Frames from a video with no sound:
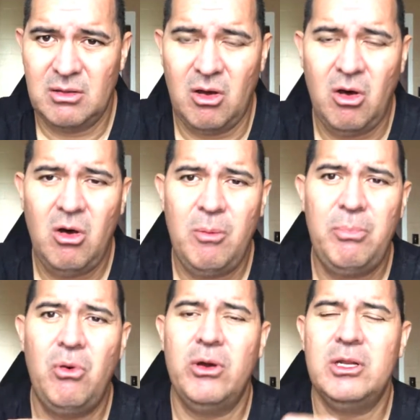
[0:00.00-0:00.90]
all
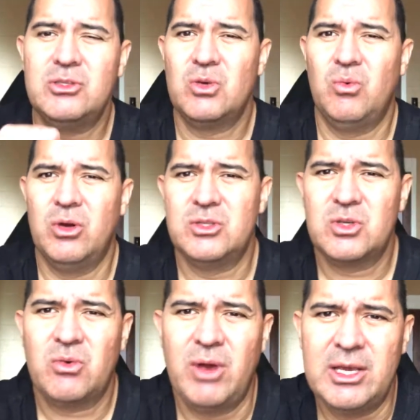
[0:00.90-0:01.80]
pointed towards
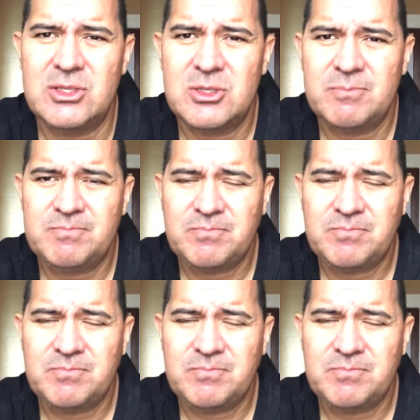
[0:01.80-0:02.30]
Christ.